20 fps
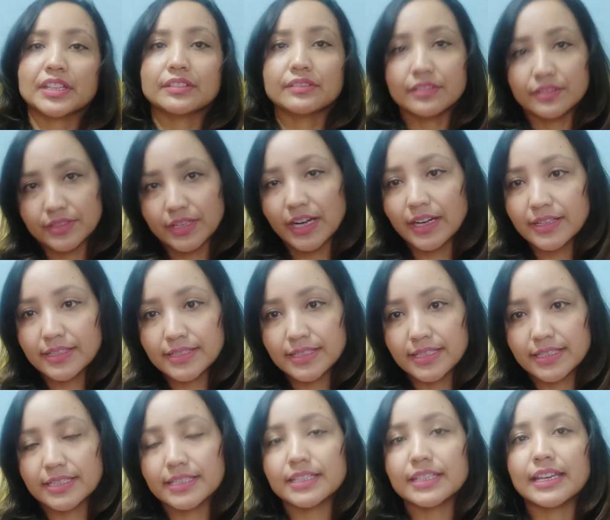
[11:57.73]
The dark
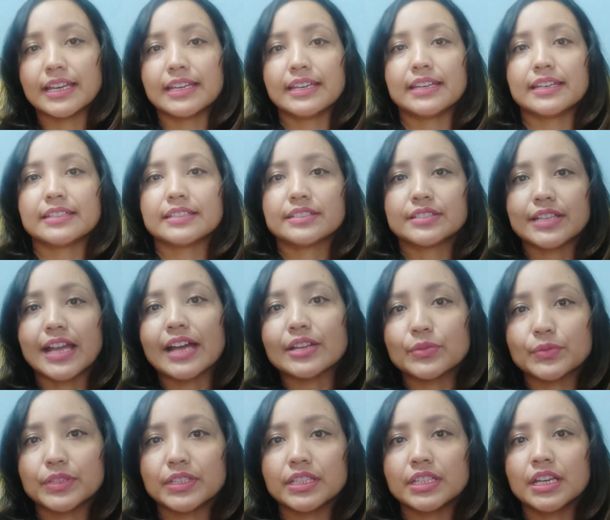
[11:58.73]
setting and
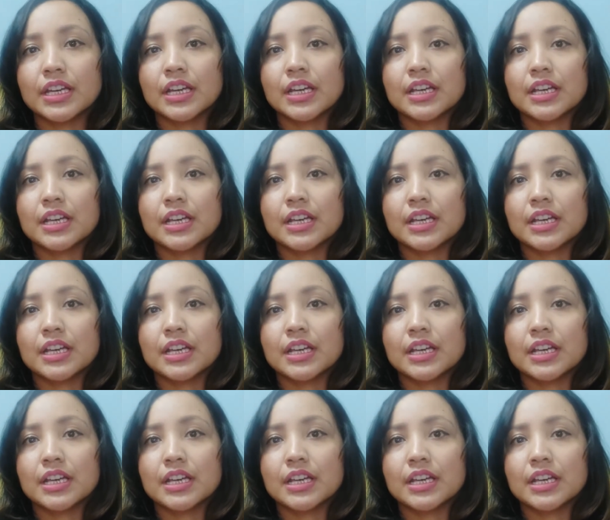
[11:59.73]
shadowy